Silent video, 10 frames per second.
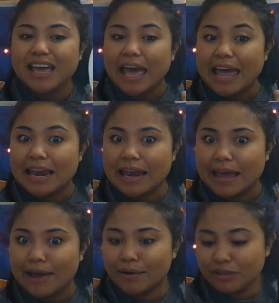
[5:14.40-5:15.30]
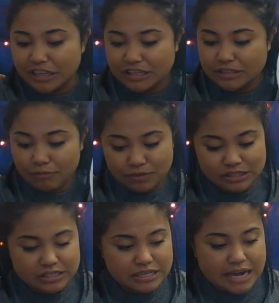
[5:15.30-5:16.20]
And now this
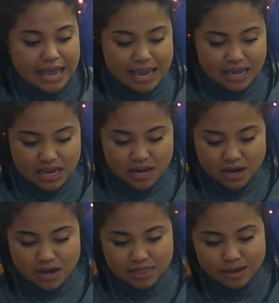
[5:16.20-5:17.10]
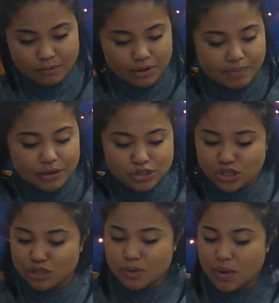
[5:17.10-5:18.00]
snake that we're about to
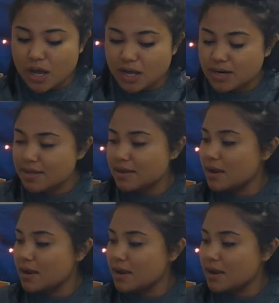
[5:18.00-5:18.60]
glue on